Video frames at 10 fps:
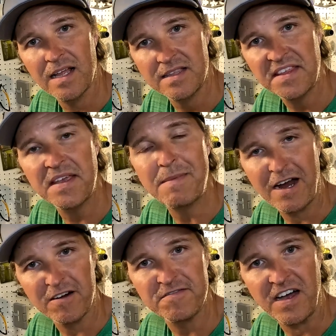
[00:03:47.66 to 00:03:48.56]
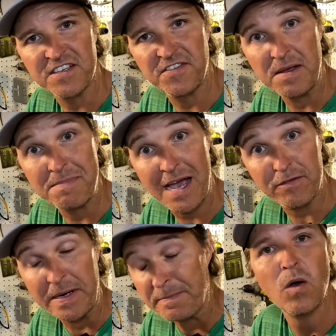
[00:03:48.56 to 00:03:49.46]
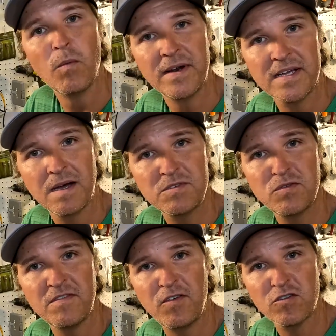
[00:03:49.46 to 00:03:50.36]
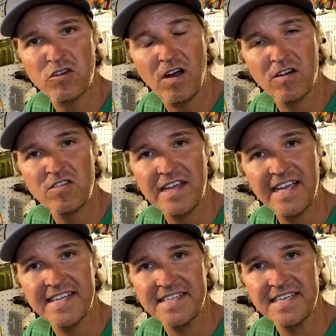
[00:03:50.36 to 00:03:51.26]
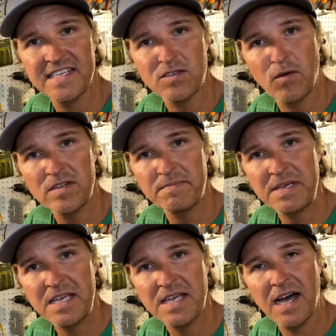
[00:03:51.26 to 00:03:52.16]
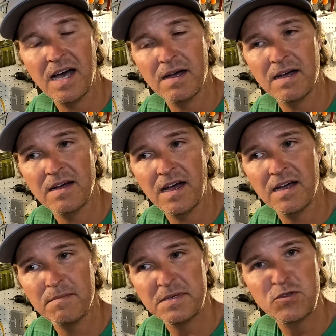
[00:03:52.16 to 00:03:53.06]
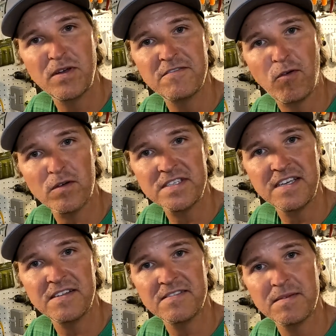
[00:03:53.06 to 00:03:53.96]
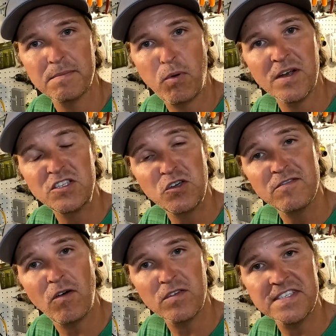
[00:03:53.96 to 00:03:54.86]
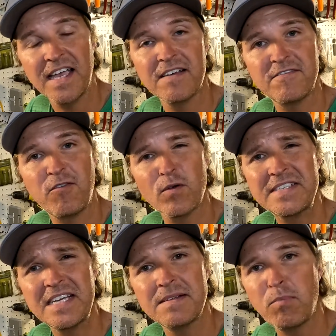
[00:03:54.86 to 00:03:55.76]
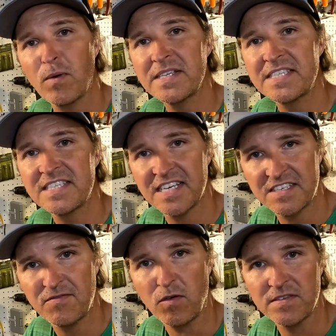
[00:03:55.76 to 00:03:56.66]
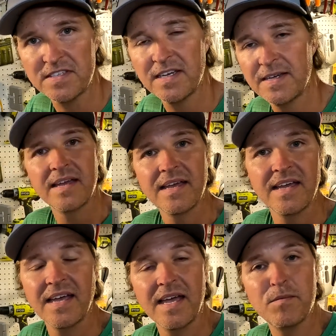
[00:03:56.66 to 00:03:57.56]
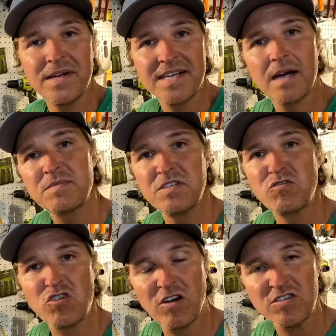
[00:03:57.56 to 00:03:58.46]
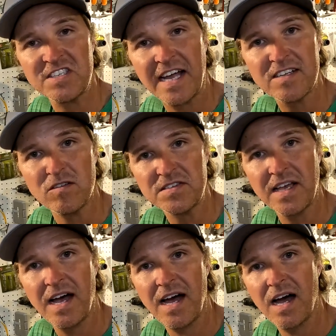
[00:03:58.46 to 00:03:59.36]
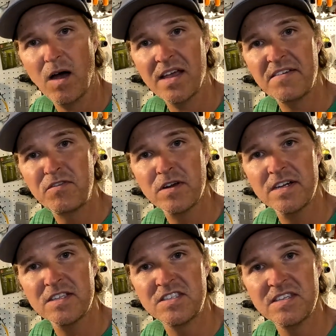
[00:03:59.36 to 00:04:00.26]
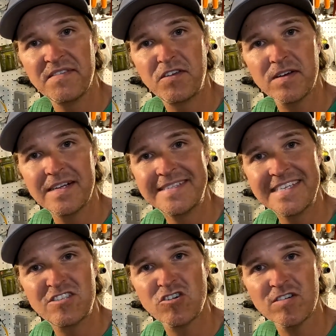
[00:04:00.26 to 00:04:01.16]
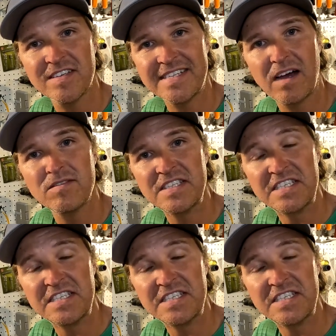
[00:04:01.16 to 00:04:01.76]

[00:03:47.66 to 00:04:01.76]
lithium iron phosphate battery. When it comes to a full charge, it is going to be between 14.2 volts and 14.6 volts. And when it comes to charge cycles, if you're gonna discharge it down to